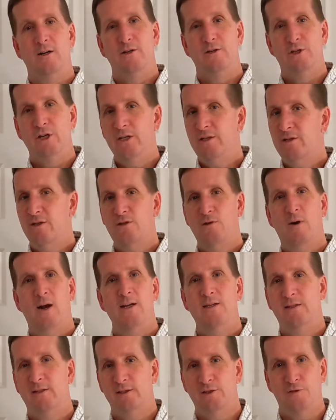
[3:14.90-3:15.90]
Jesus
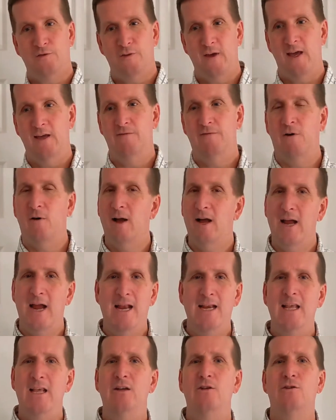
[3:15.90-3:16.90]
Christ is faithful
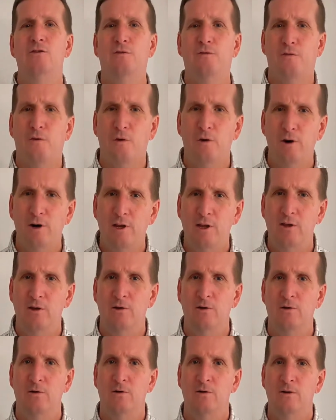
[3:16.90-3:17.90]
and he's for
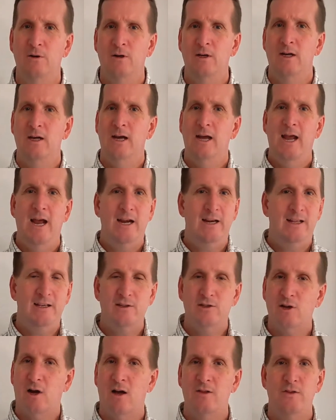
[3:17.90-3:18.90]
you and he
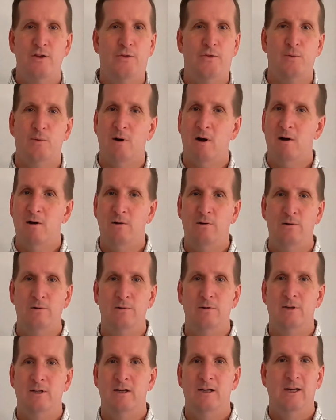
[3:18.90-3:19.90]
is on the
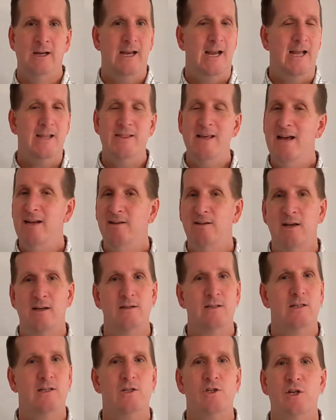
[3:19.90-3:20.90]
throne. And that
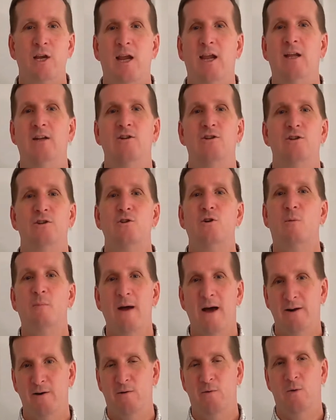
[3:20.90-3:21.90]
doesn't change no
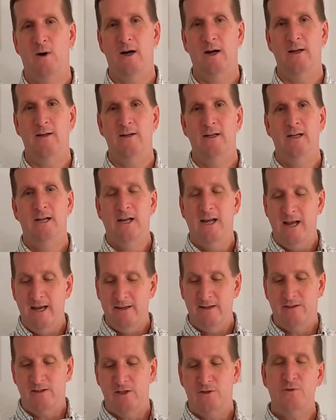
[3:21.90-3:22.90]
matter what.
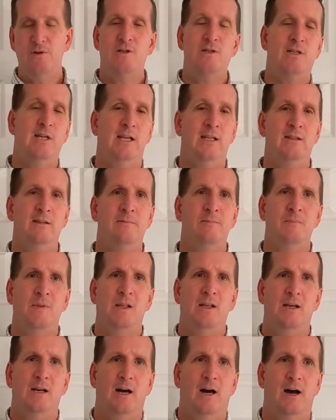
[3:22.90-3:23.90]
And it's interesting,
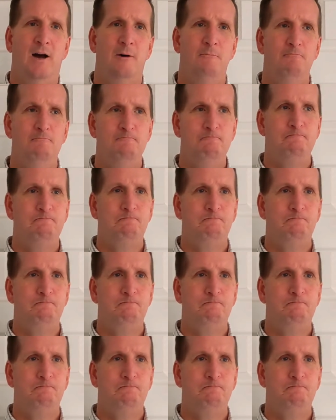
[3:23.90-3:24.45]
um,